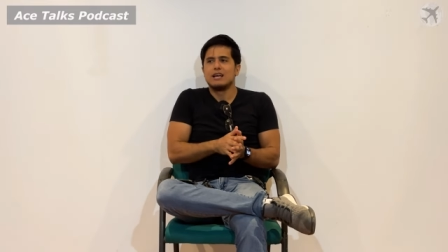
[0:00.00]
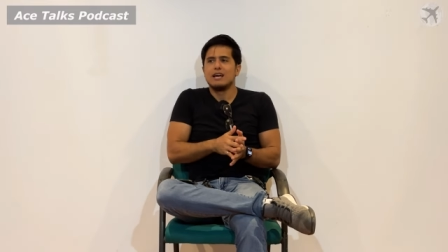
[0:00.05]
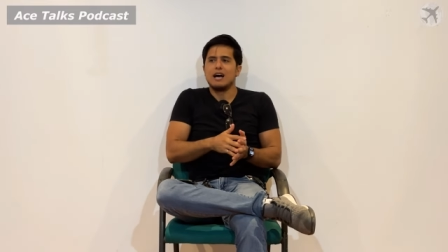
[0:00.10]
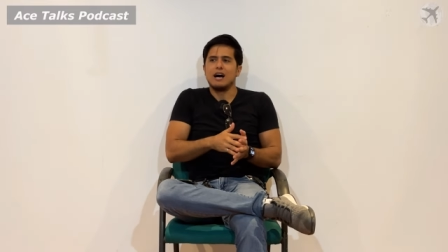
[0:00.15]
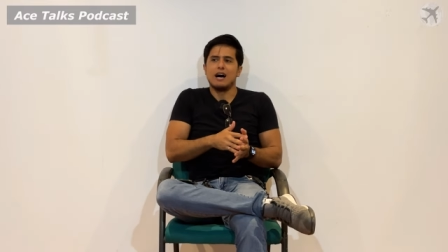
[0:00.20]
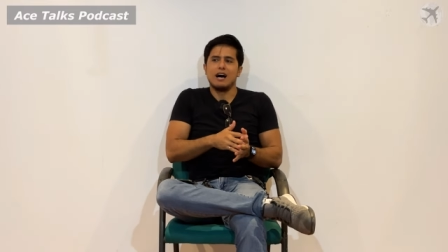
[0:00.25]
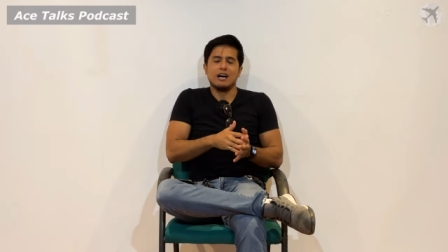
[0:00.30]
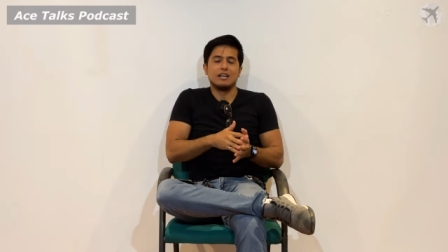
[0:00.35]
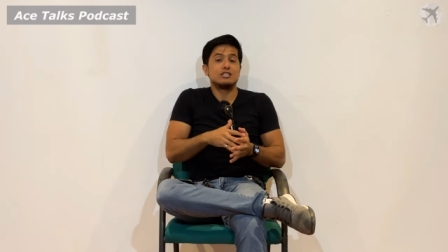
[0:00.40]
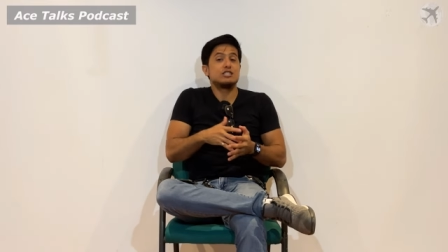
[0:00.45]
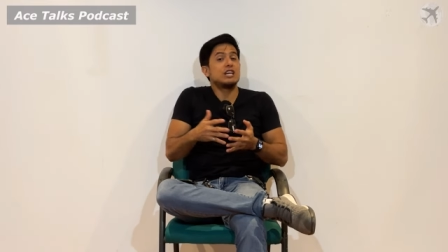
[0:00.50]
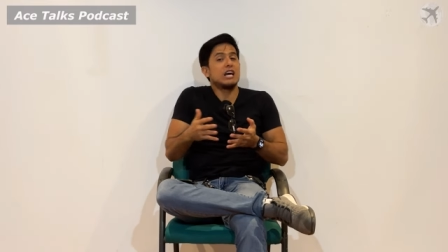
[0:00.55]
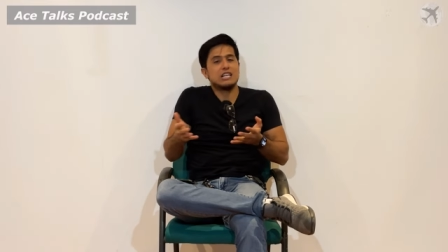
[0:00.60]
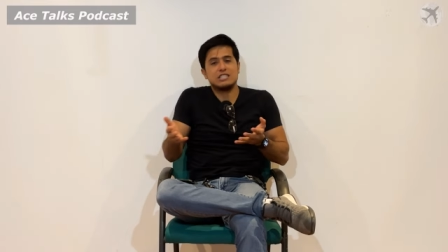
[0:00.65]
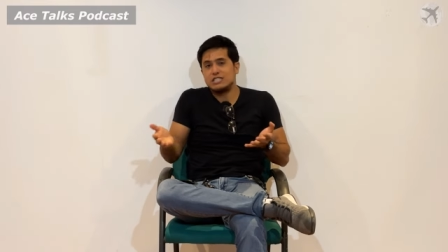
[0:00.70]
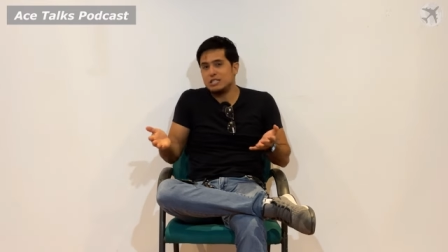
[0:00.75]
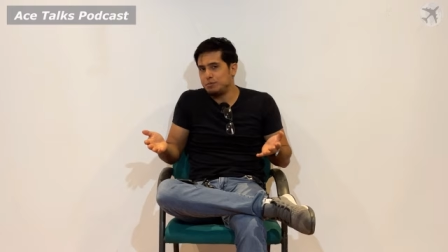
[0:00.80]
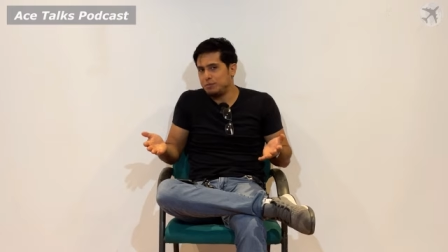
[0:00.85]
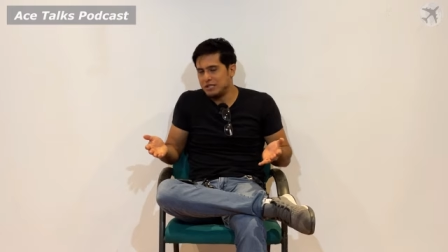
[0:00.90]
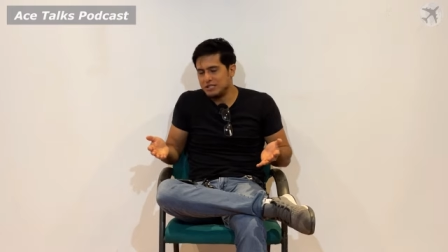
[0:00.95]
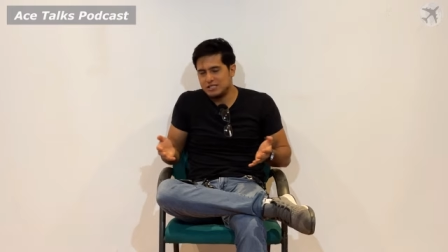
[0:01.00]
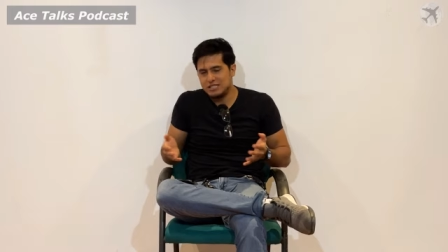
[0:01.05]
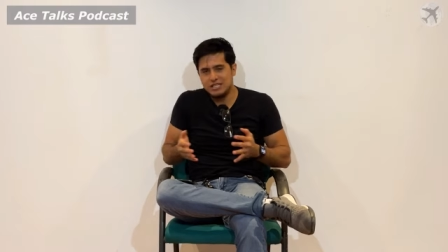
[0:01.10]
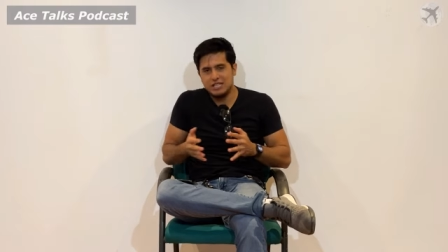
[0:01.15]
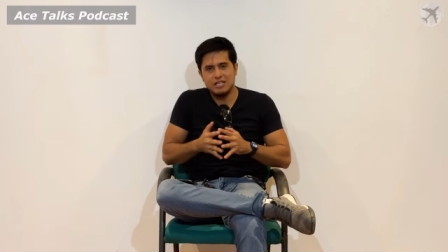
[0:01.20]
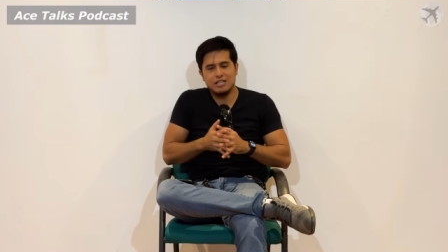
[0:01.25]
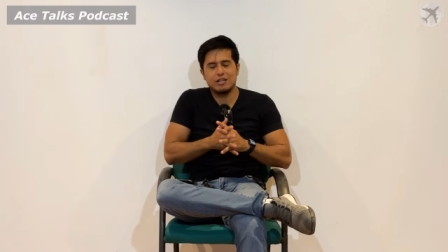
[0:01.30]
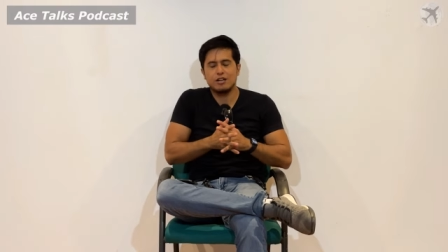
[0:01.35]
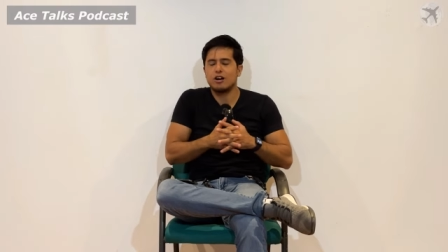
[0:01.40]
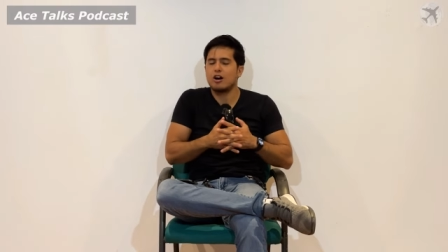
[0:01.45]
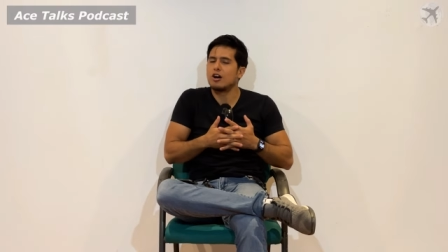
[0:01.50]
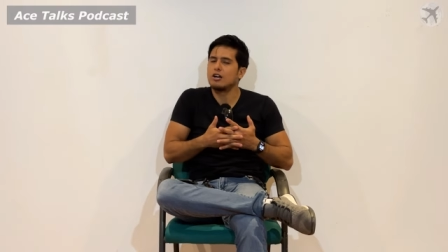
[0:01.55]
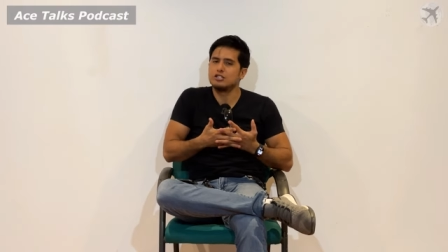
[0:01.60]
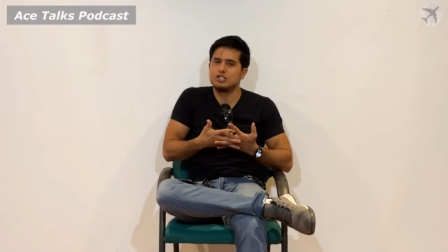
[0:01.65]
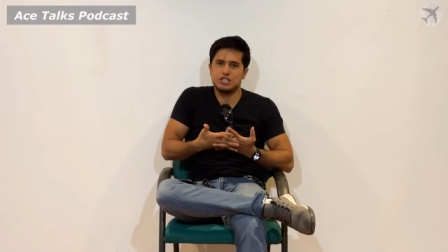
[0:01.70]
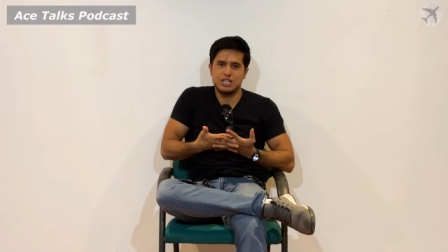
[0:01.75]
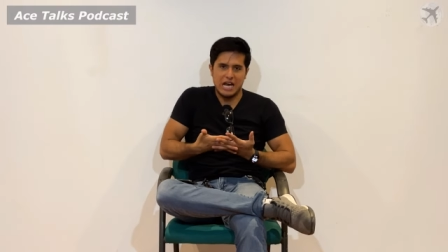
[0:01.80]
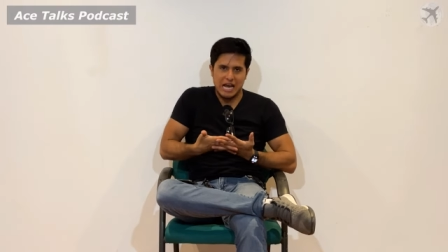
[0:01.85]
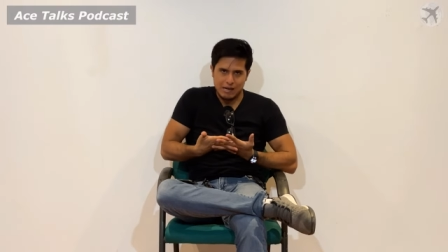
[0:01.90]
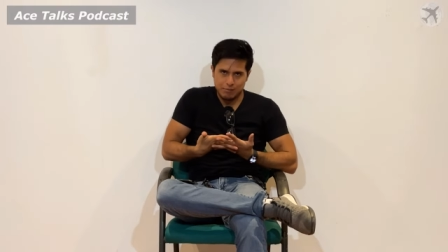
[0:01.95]
uh, ChatGPT, there are
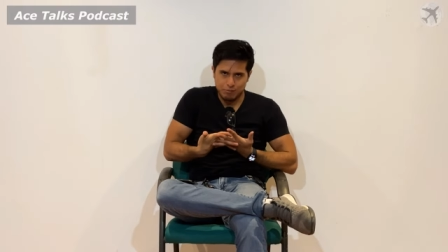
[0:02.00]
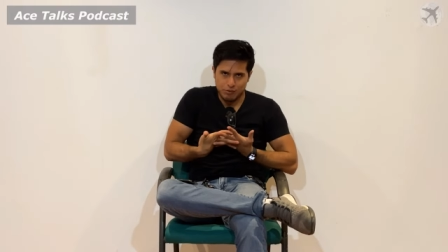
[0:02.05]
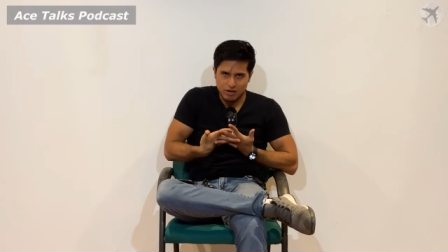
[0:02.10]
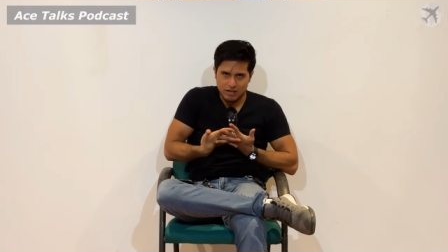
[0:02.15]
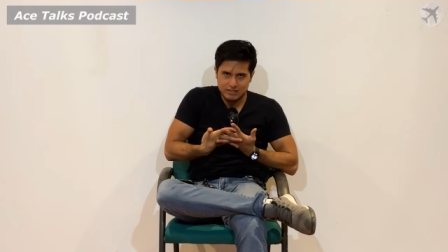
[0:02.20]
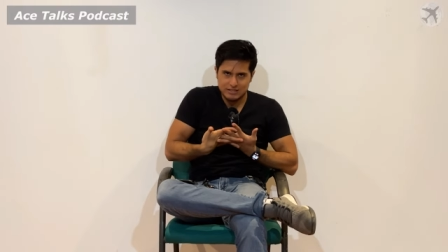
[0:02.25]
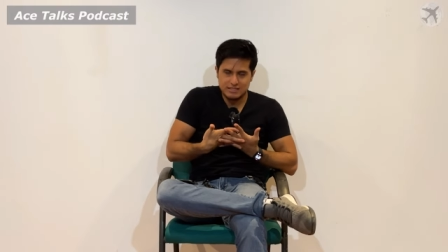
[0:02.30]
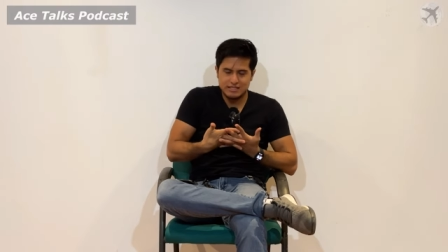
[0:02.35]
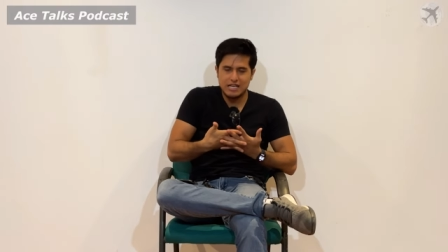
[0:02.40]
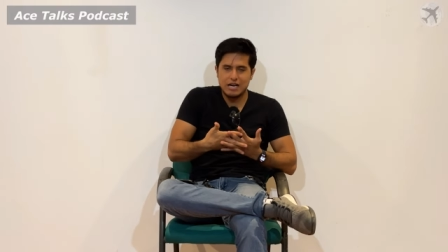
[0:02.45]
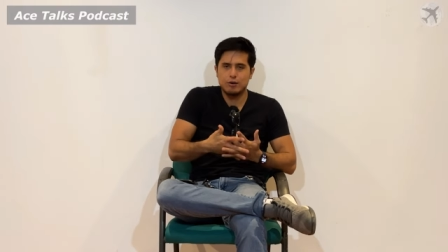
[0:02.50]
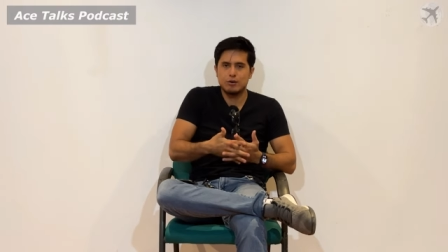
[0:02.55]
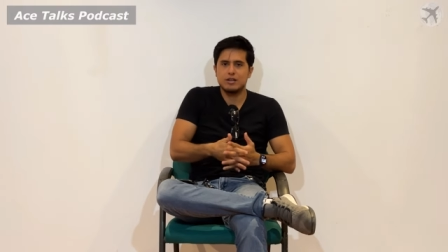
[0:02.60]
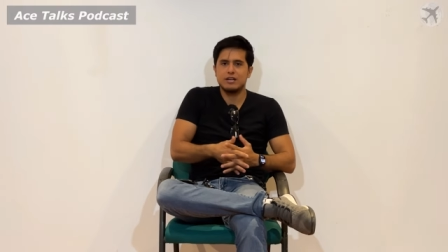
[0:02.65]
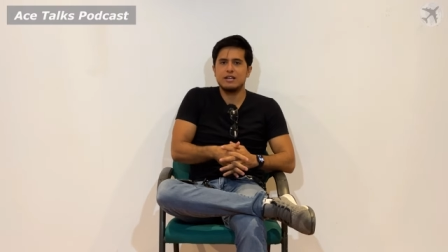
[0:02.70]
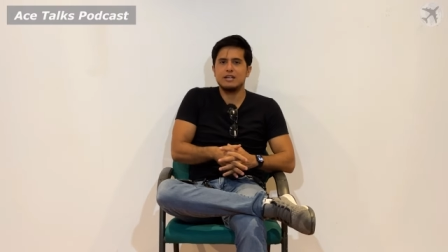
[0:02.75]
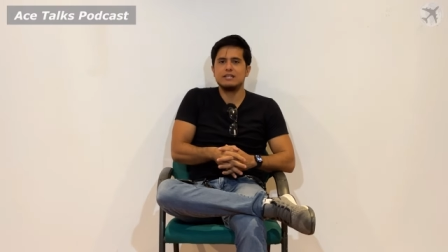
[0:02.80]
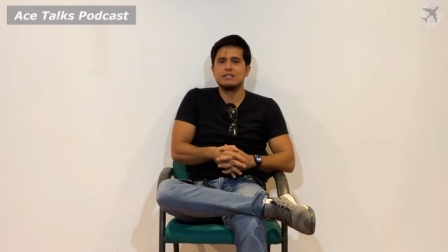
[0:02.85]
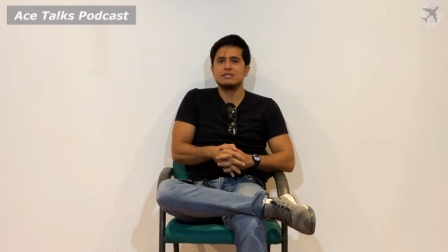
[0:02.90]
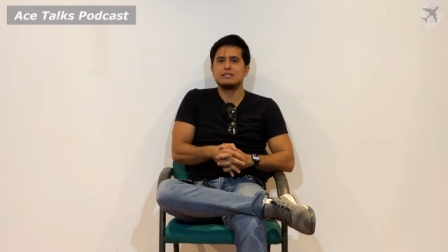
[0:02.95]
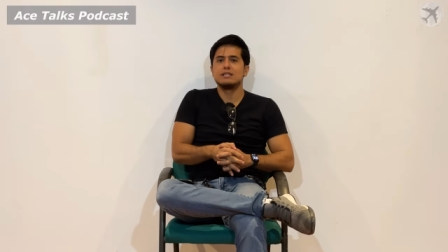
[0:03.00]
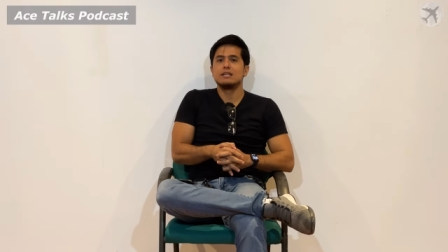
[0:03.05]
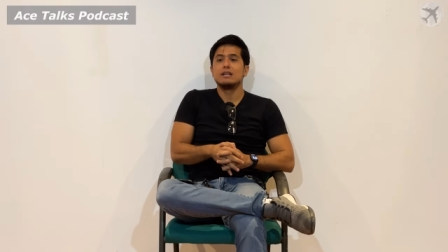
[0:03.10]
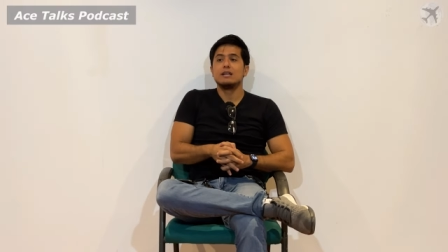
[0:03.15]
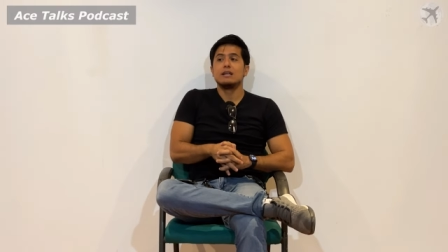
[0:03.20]
chatbots nowadays,